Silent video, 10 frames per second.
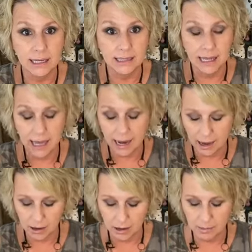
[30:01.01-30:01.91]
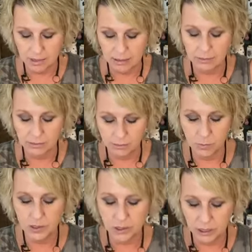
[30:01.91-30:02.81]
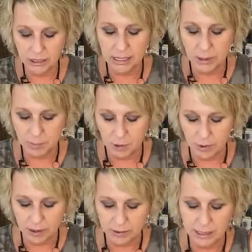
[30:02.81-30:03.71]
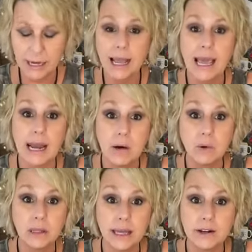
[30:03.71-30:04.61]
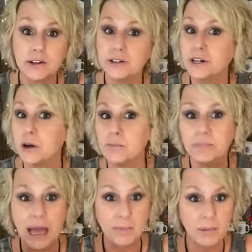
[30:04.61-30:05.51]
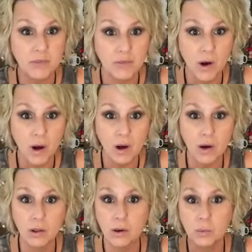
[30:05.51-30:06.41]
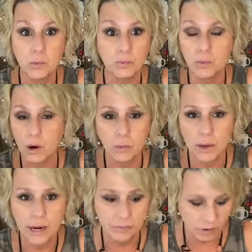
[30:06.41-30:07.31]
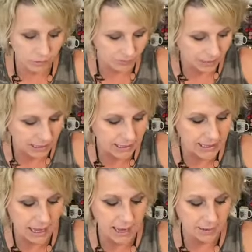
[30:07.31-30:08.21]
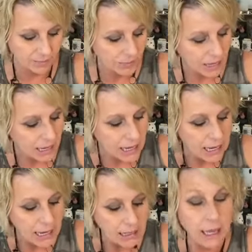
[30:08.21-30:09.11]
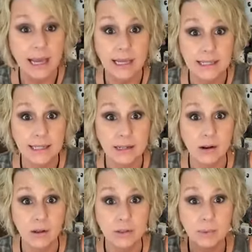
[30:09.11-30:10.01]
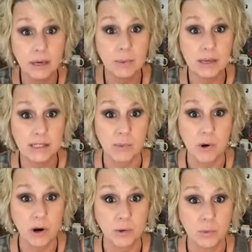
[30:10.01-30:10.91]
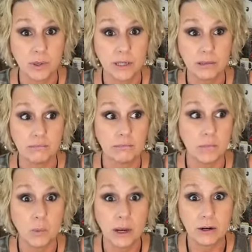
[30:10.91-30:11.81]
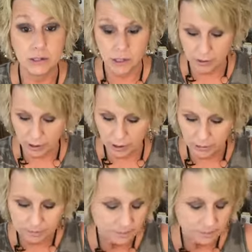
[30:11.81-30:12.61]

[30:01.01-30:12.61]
inside out, I mean, with the lip around it, and I would let her, you know, happy fall or, or whatever inside. Like I did on the big piece of barnwood a week or so ago.